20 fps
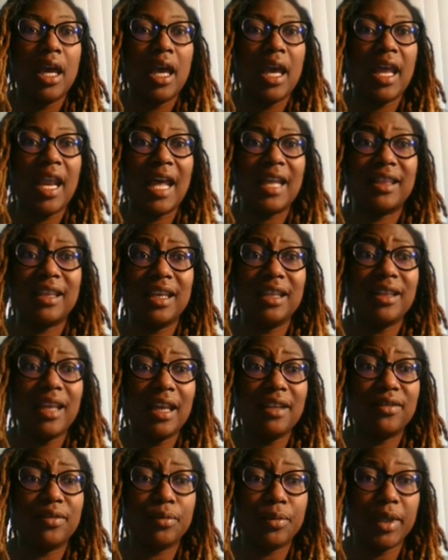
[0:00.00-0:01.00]
And I think
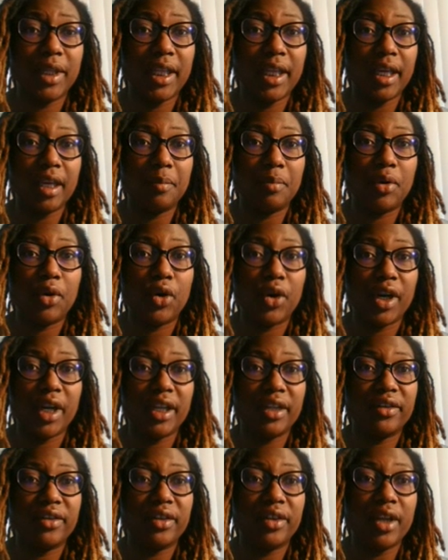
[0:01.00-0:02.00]
that's really
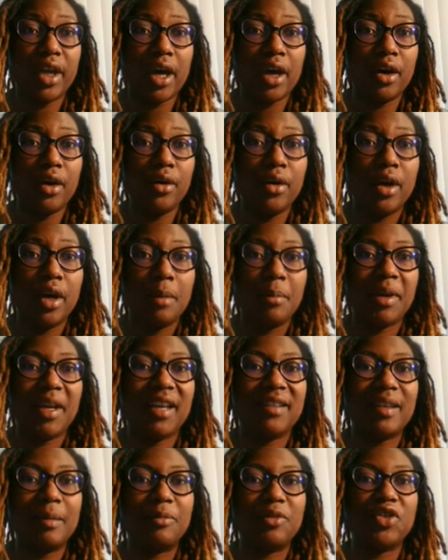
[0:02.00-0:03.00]
important to know
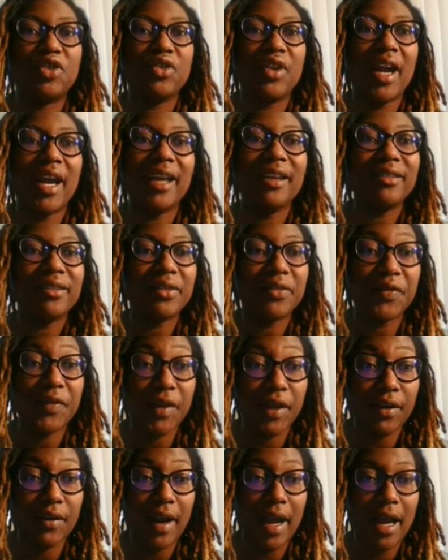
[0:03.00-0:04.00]
because I'm trying to
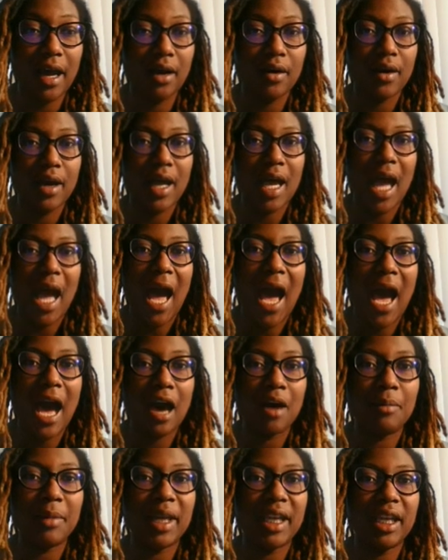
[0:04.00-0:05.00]
figure out
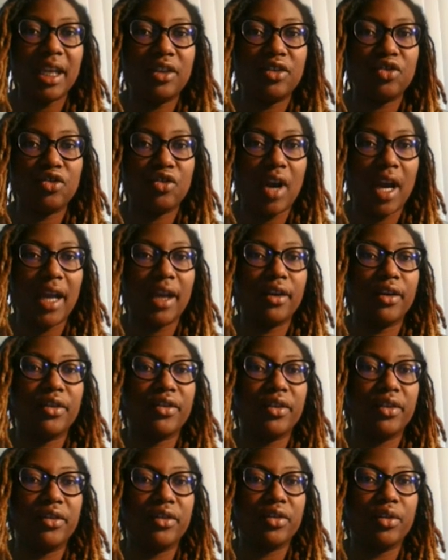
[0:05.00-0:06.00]
how many
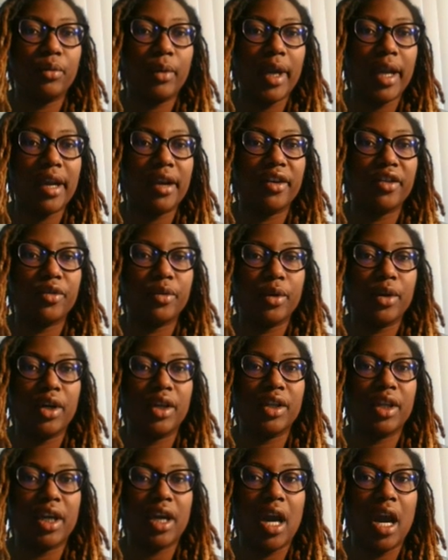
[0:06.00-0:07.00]
triangles and squares were
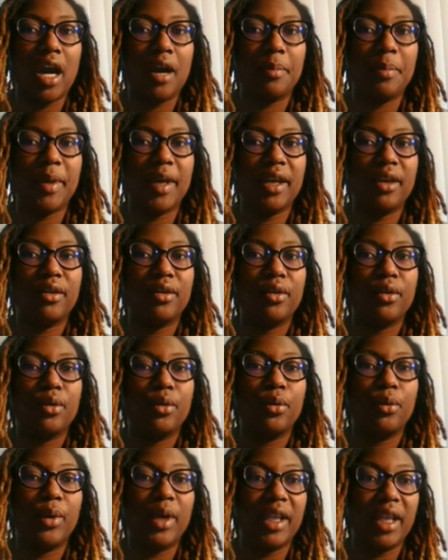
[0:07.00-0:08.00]
on the carpet
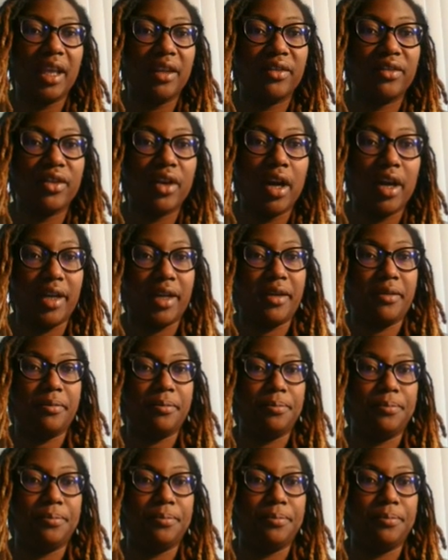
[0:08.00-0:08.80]
when they started.